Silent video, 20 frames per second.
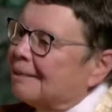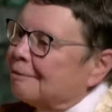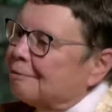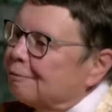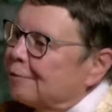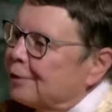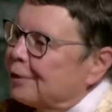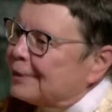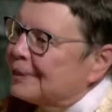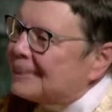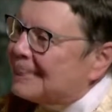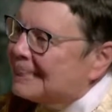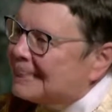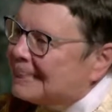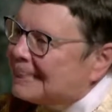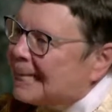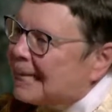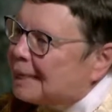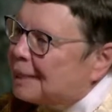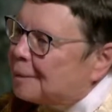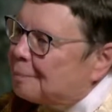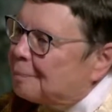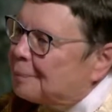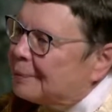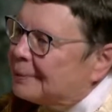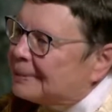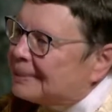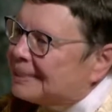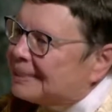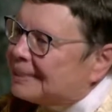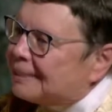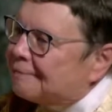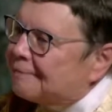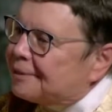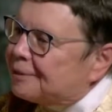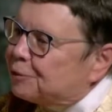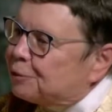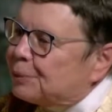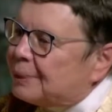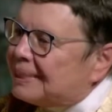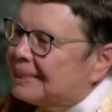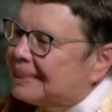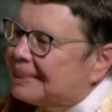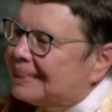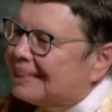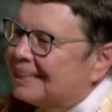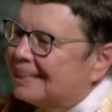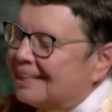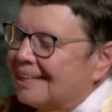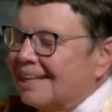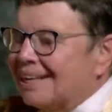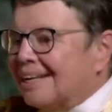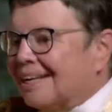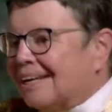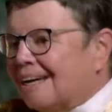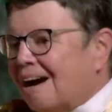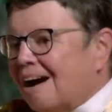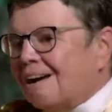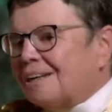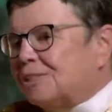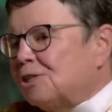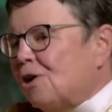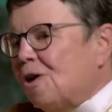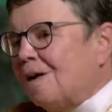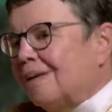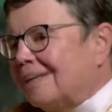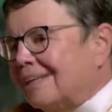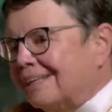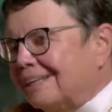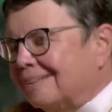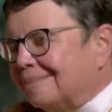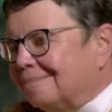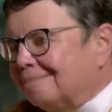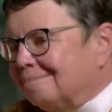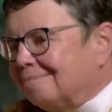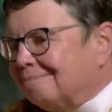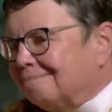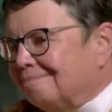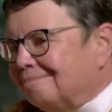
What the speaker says: The first and second persons of the Trinity are talking.